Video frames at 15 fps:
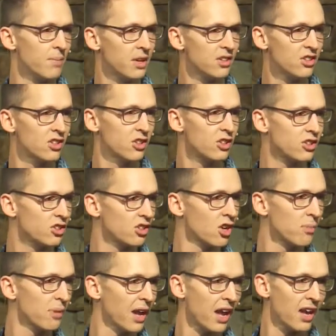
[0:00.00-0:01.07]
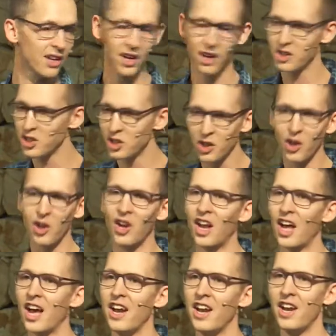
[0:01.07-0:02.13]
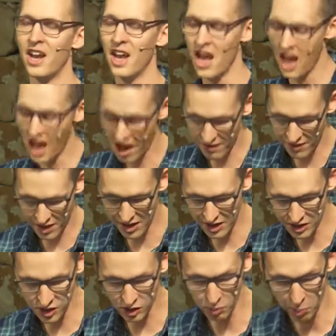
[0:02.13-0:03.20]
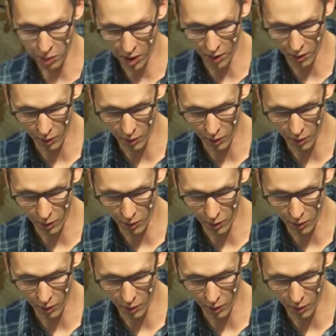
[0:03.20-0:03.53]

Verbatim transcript: listen to the sermon, I encourage you to go online and have a listen to part